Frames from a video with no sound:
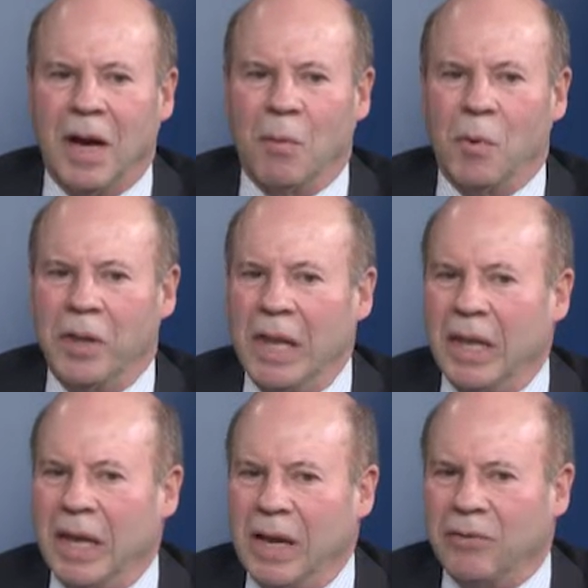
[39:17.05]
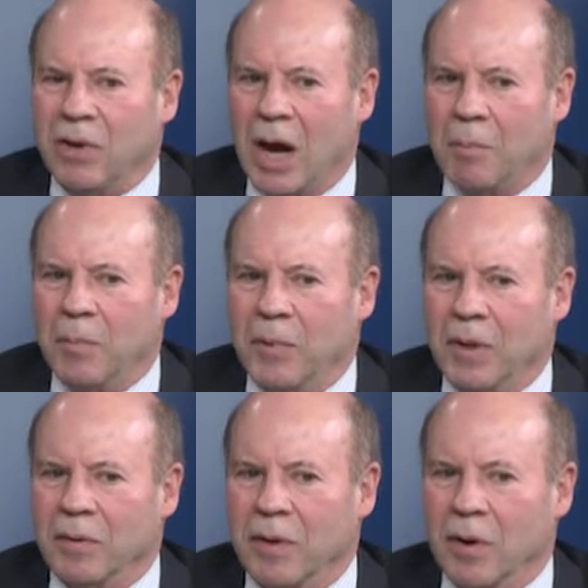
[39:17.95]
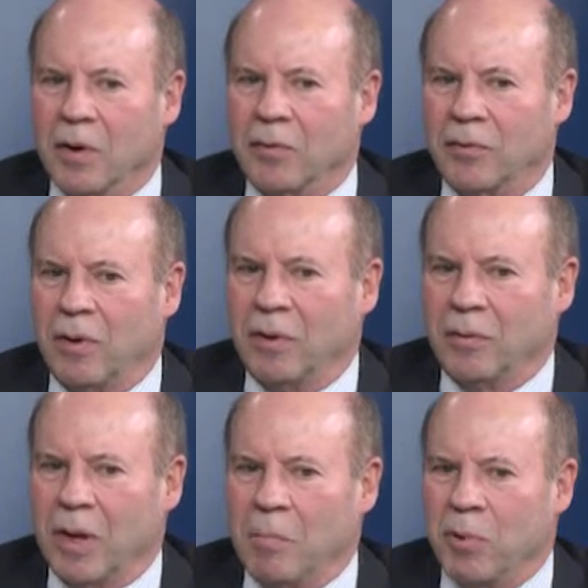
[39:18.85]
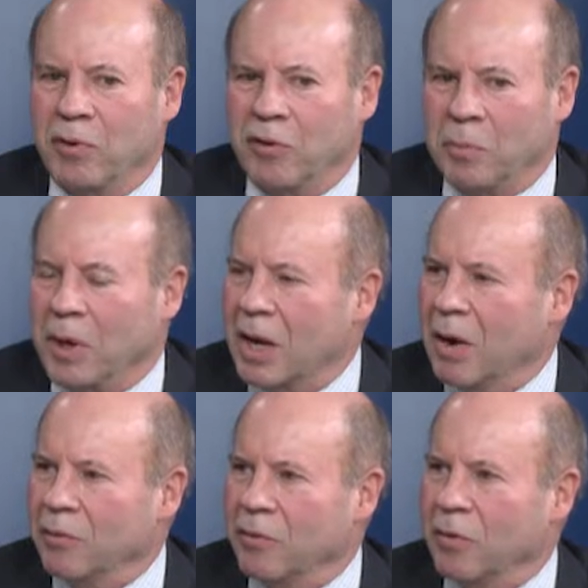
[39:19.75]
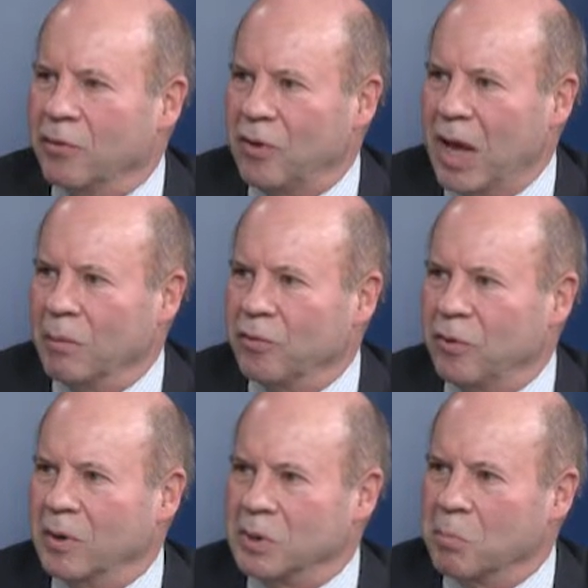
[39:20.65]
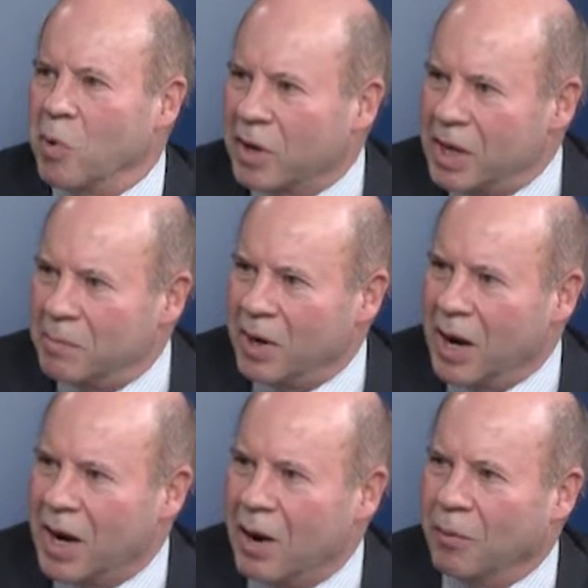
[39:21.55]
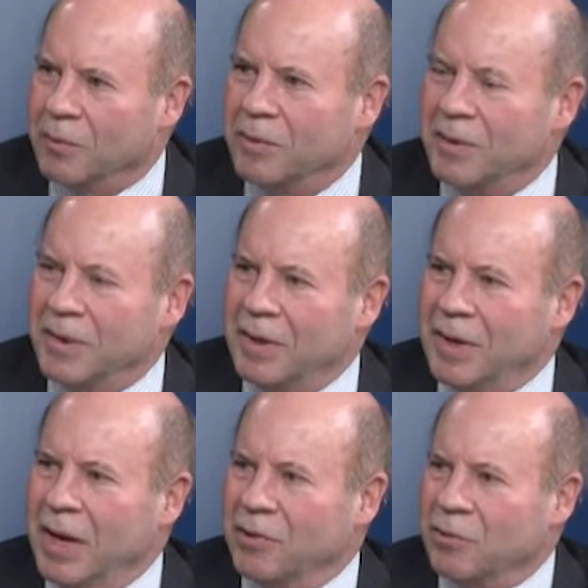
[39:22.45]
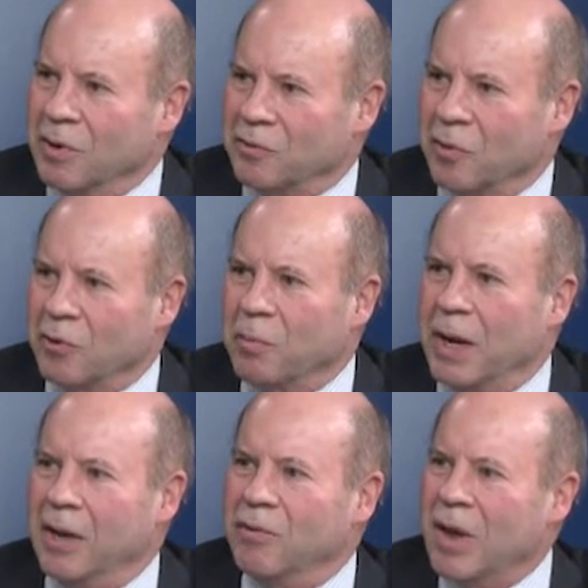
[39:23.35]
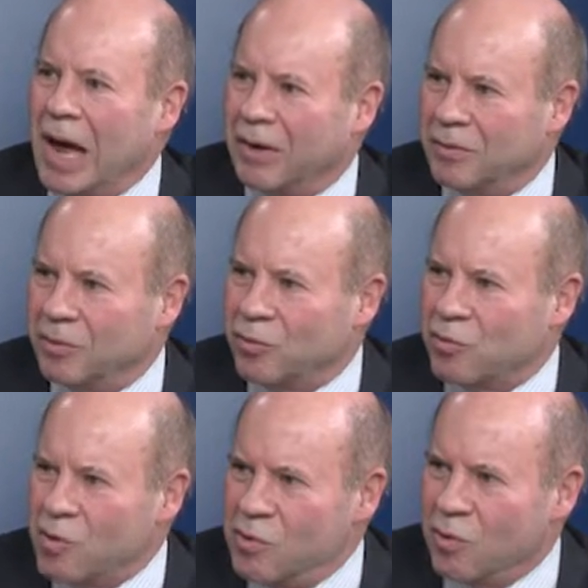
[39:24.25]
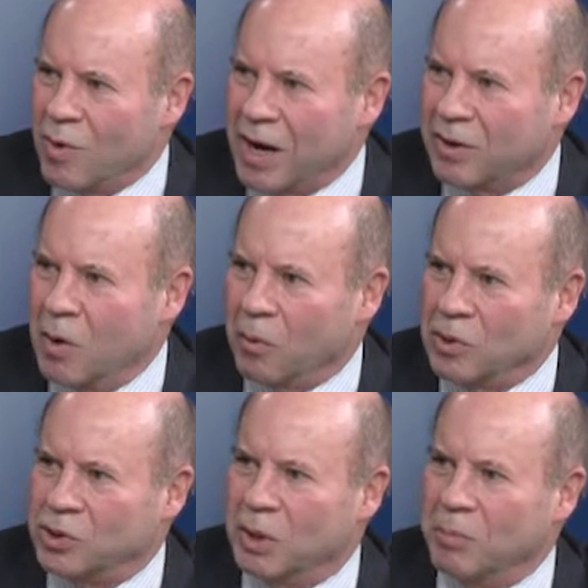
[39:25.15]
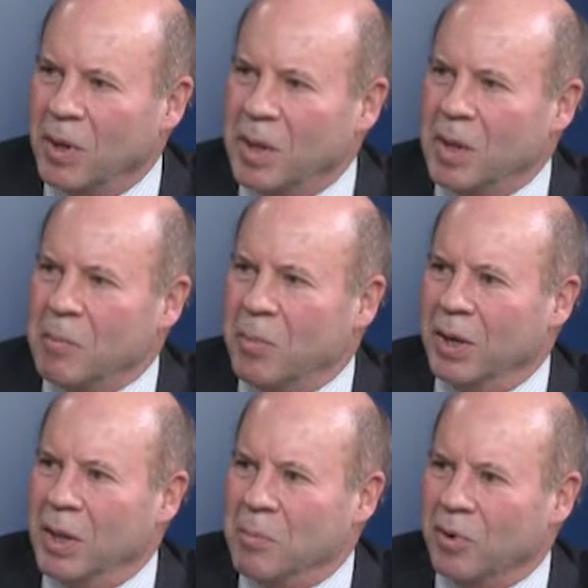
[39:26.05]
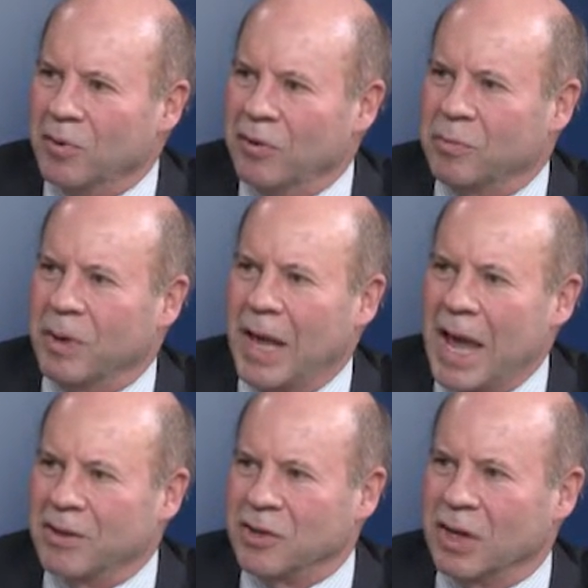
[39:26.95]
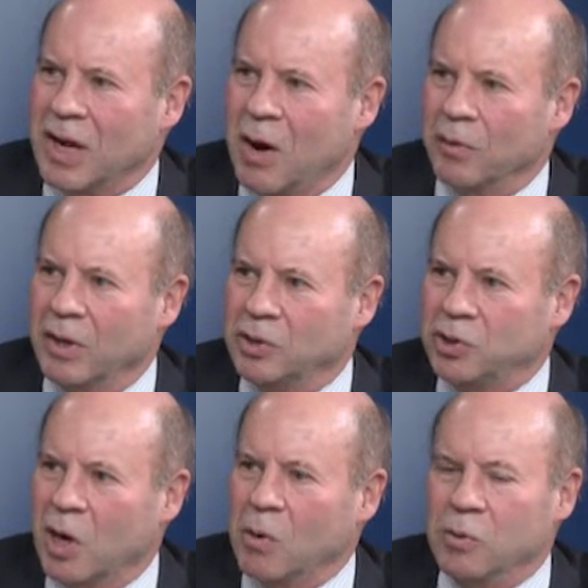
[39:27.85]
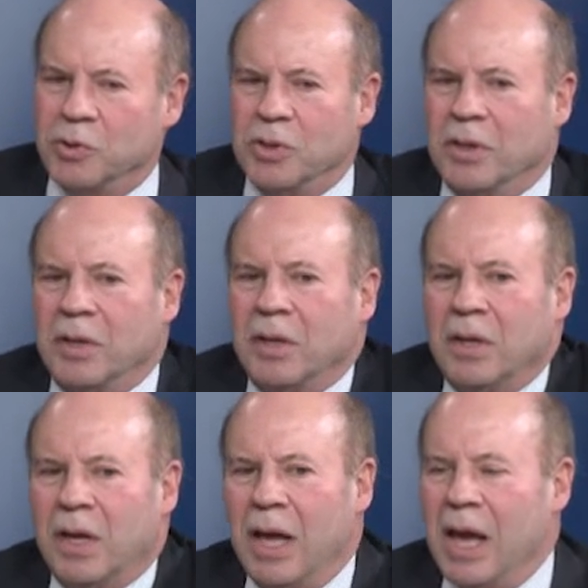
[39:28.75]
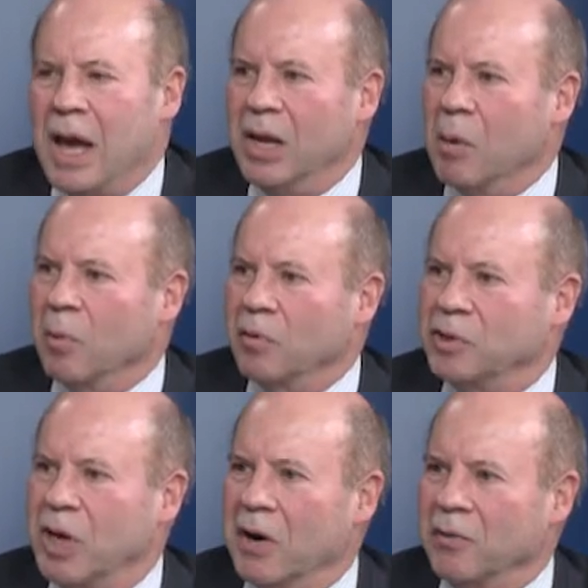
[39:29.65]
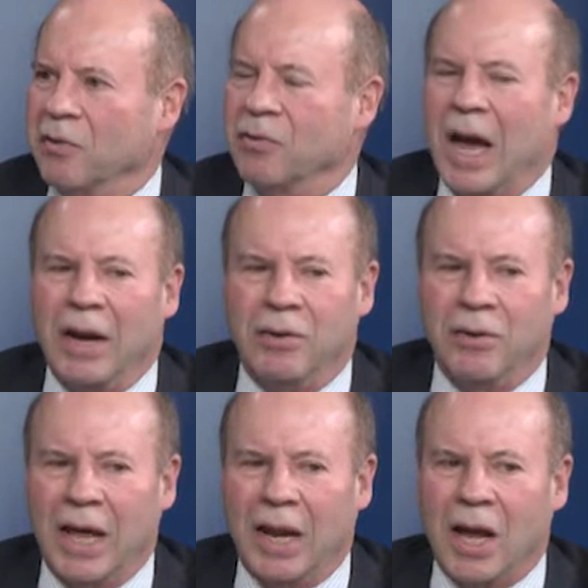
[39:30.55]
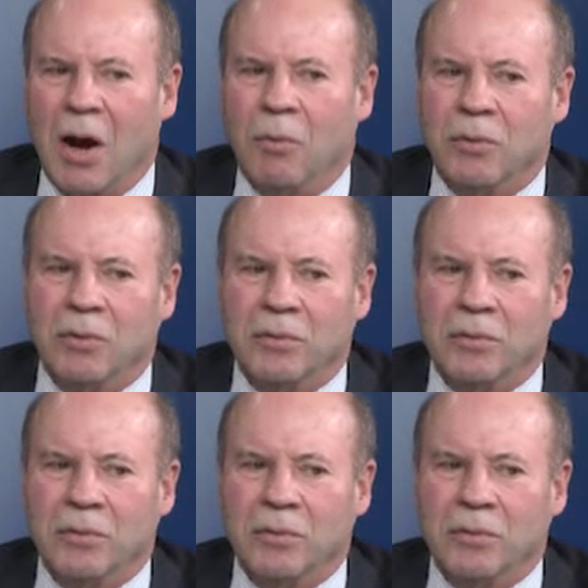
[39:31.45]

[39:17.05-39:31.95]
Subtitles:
Within the ESOP, there are participant accounts that are established. So it's a bookkeeping account. As Chris will explain, it's not true direct ownership, but the participant has an account that shows a number of shares assigned to that account.